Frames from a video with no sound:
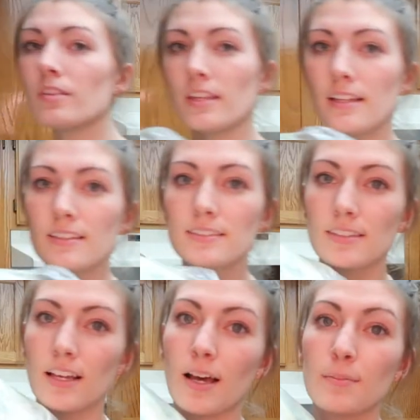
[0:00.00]
things,
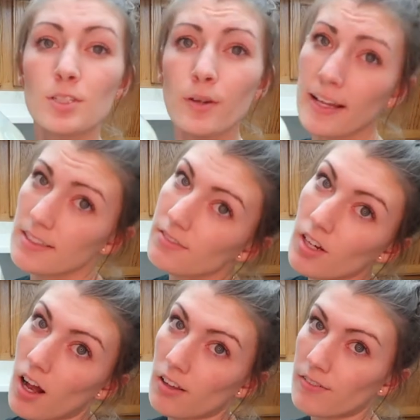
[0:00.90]
um, two heads of
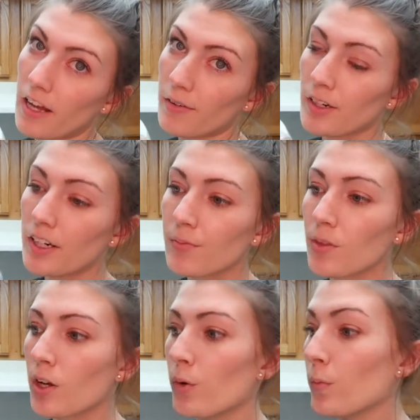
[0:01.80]
cauliflower.
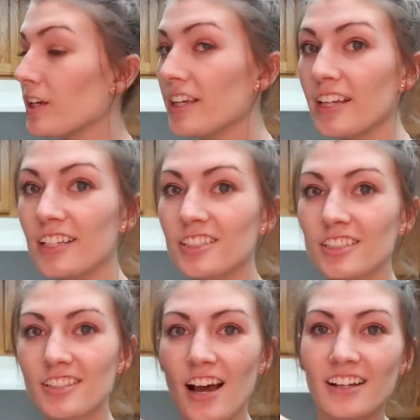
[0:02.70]
We
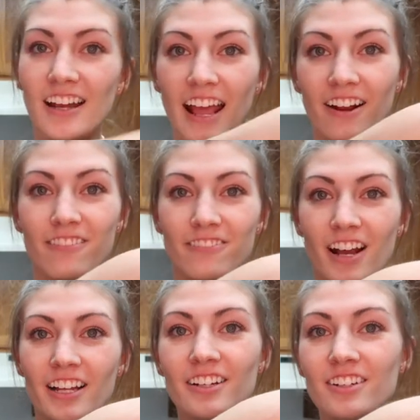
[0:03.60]
just got an air
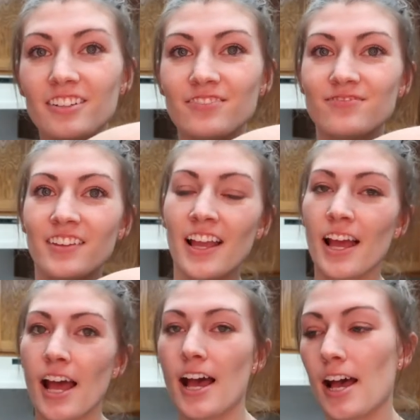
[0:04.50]
fryer.
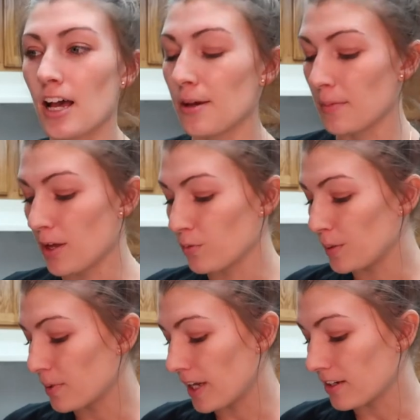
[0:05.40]
Um, and
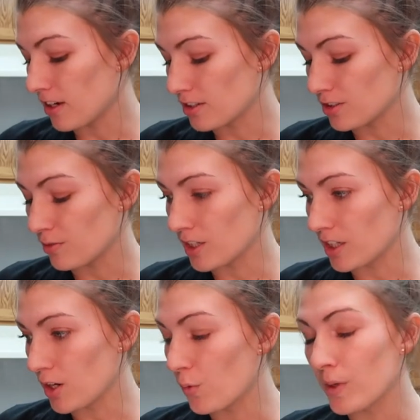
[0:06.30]
we plan on
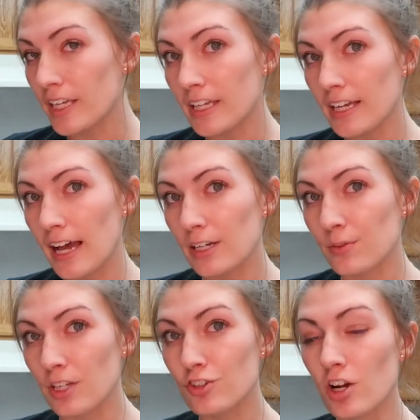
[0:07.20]
doing, we at a
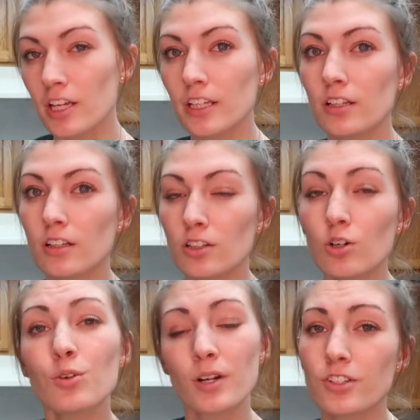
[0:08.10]
restaurant, a
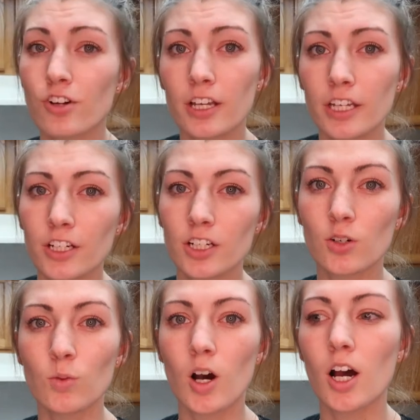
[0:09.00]
local restaurant here in
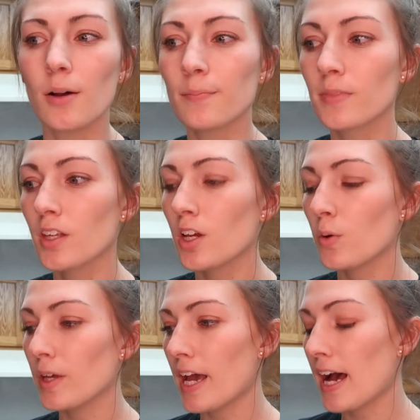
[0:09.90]
Guam,
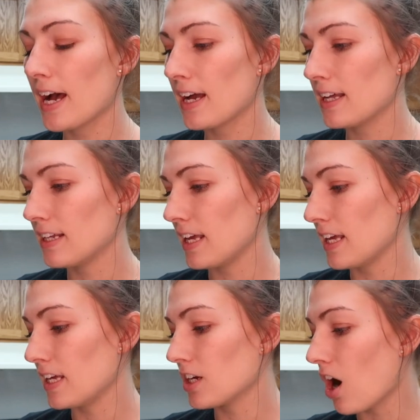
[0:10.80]
we had
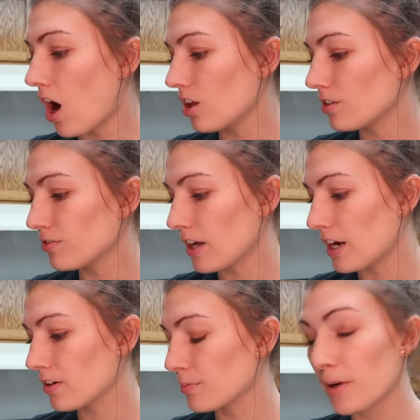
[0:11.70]
a
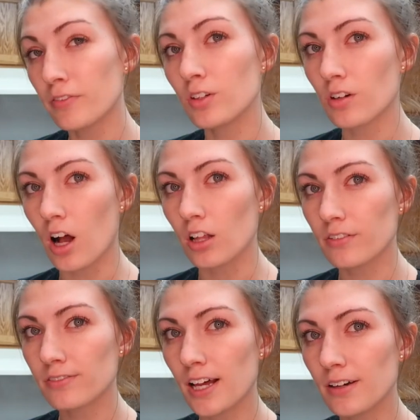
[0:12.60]
cauliflower, buffalo
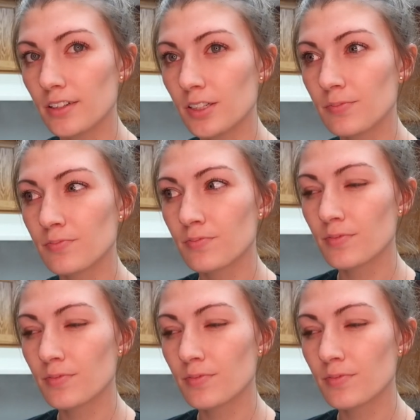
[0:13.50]
cauliflower